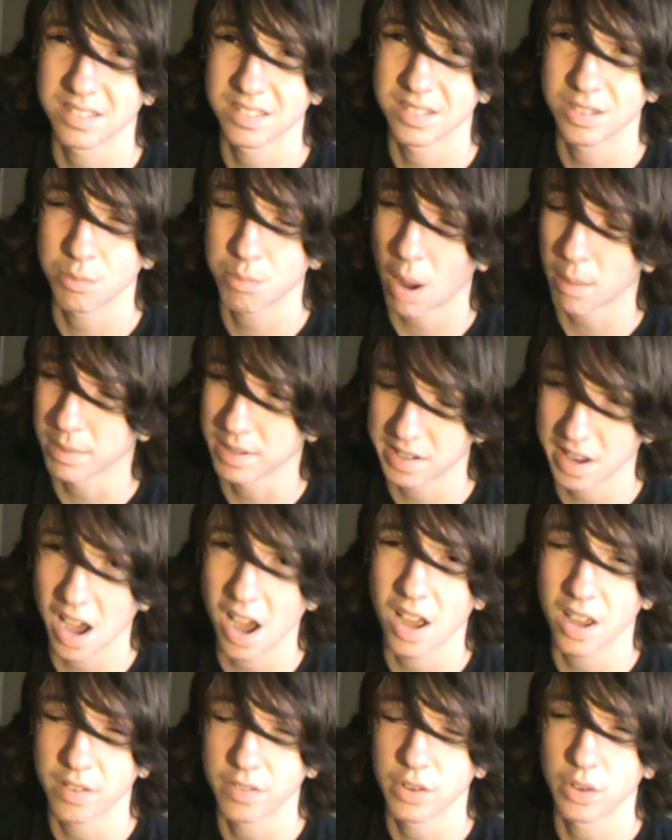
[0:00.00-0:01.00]
you'd probably
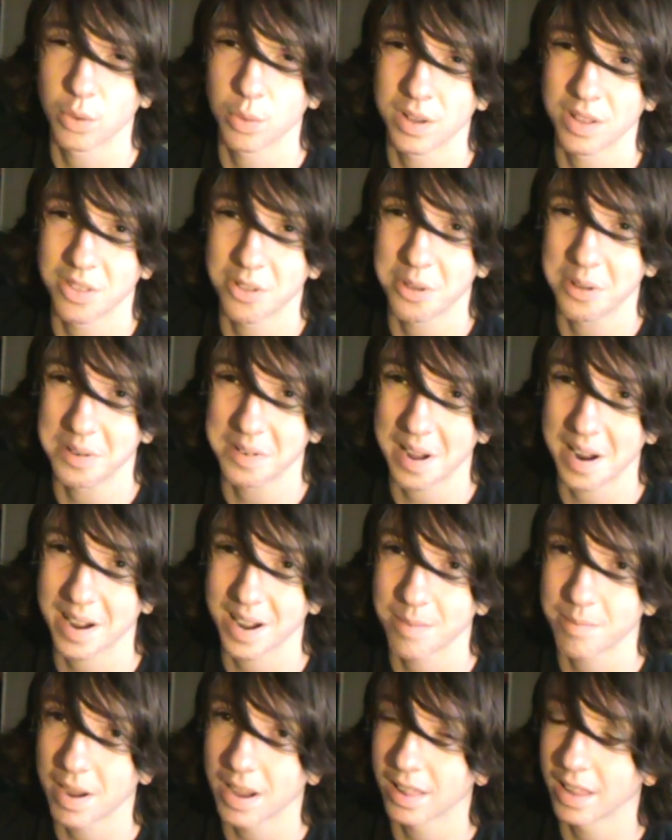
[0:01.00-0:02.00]
die if you just went through the entire
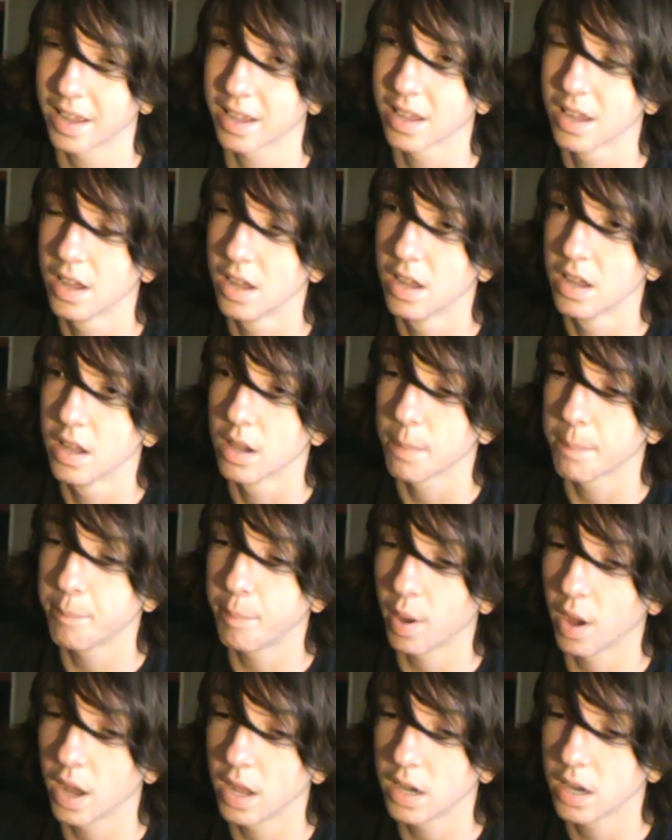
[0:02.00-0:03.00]
game meleeing.
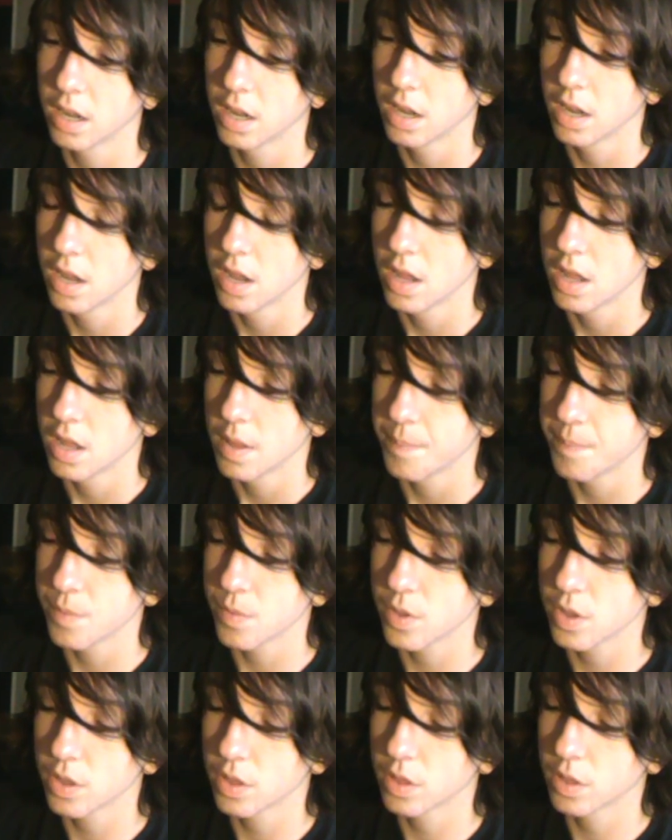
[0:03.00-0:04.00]
But,
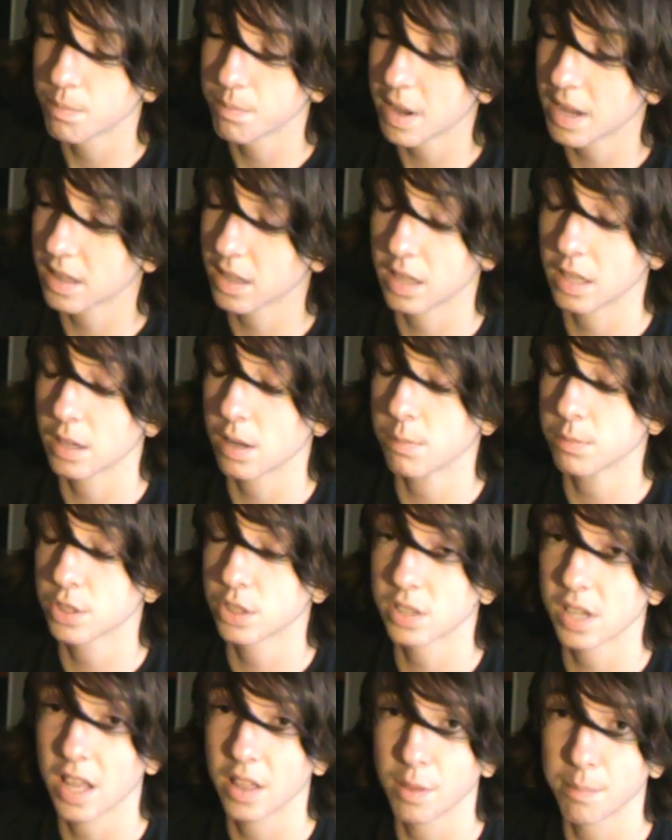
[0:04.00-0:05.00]
I'm
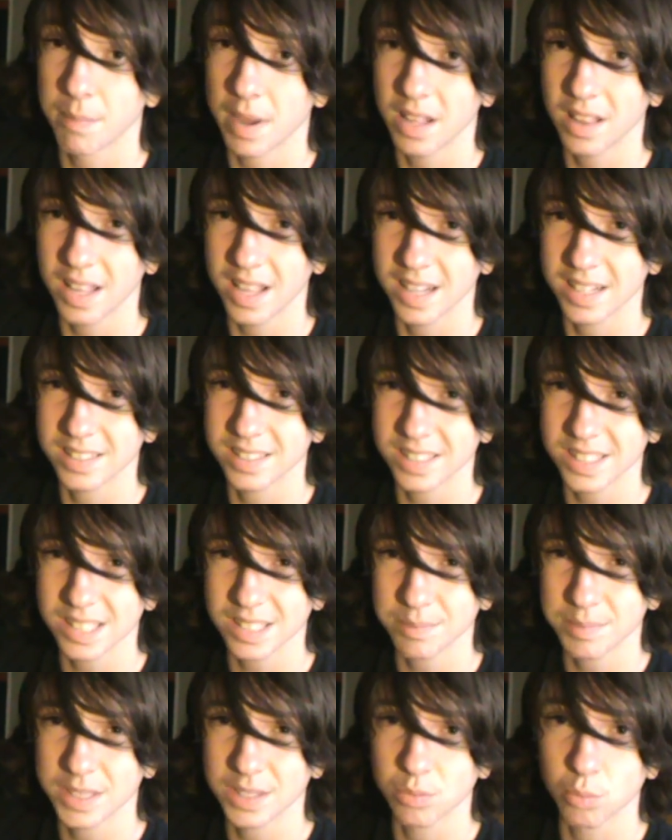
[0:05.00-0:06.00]
just saying, the meleeing
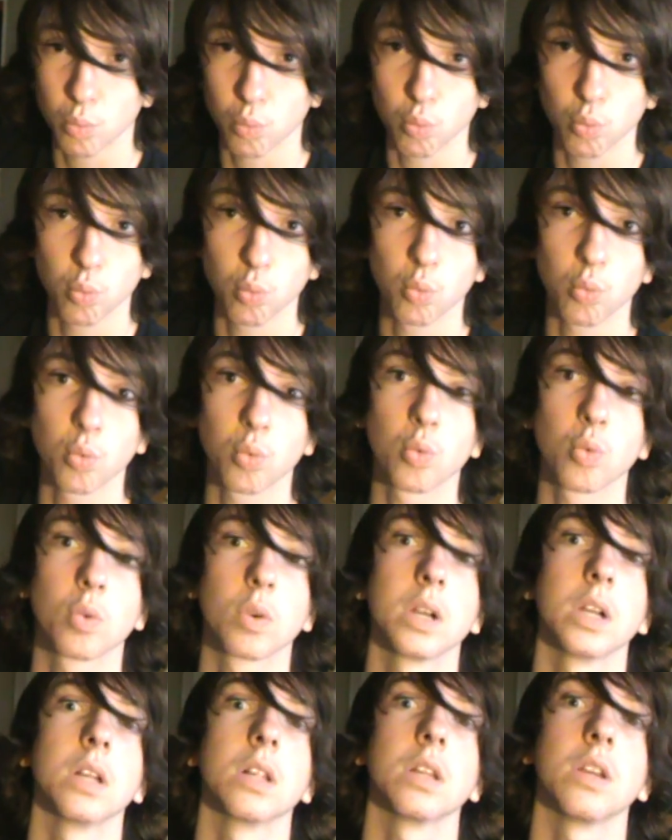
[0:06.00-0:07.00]
system is
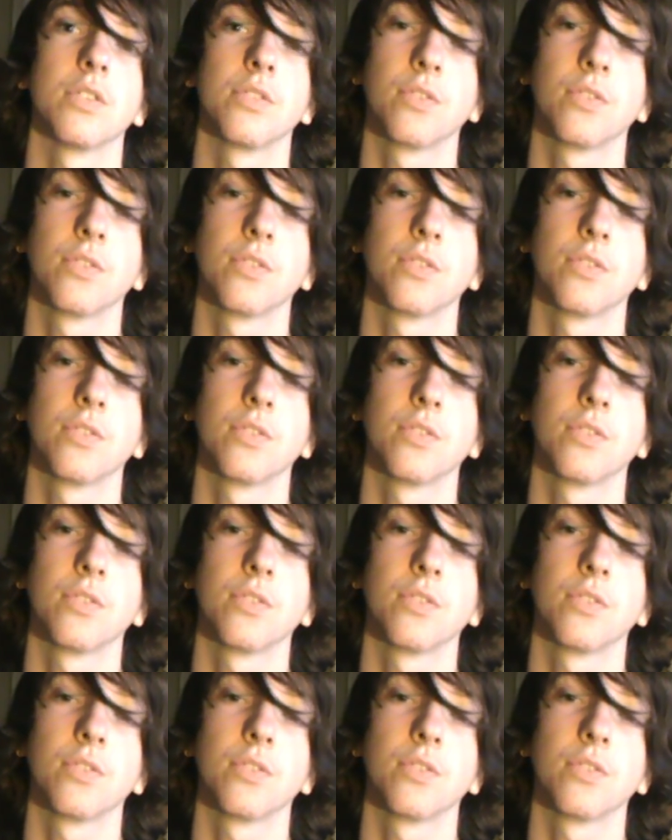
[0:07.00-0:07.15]
really